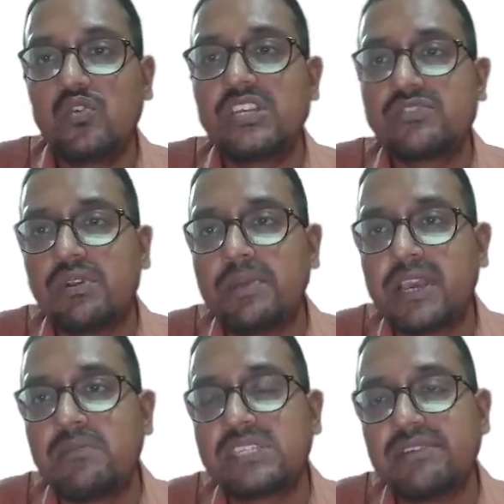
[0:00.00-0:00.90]
So this will
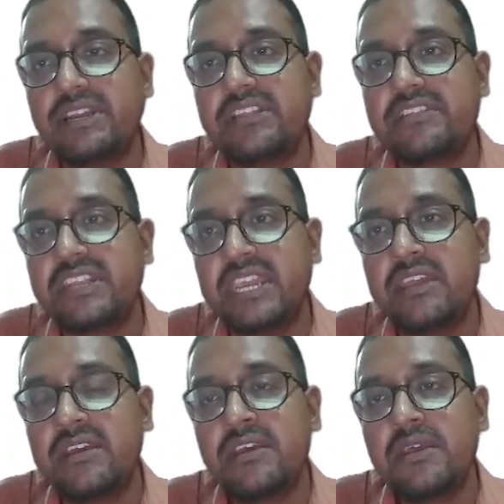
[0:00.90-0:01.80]
become
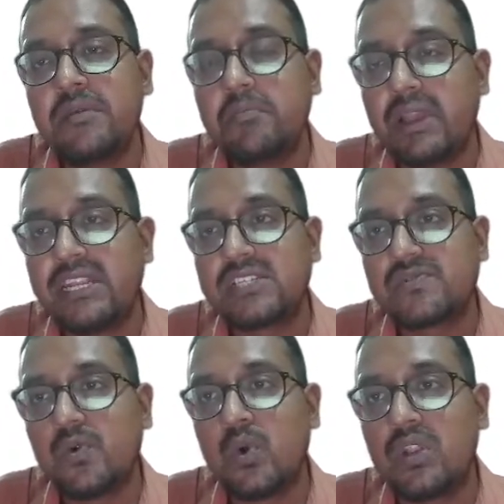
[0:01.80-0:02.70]
73
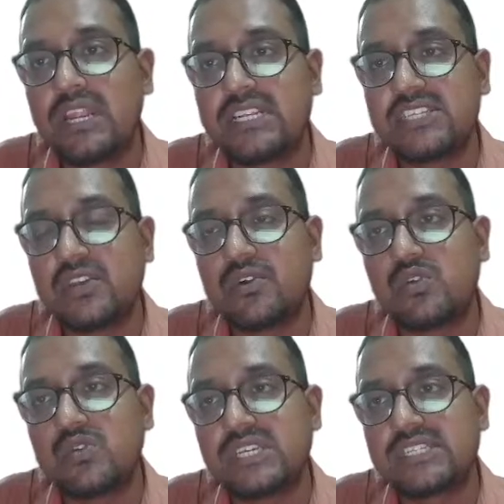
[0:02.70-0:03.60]
minus 4, that is
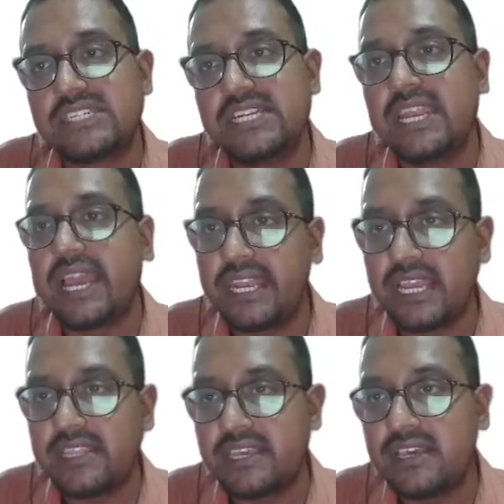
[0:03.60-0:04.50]
equal to
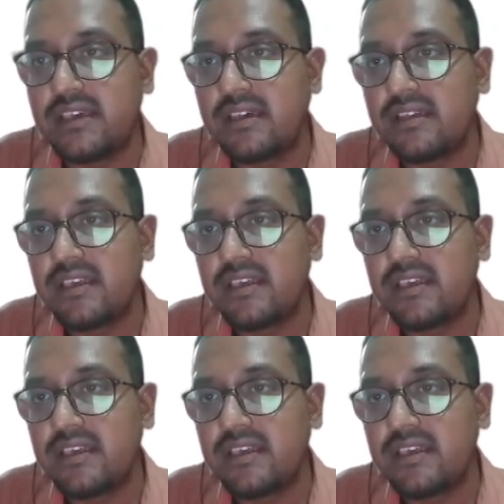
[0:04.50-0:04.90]
69, I think.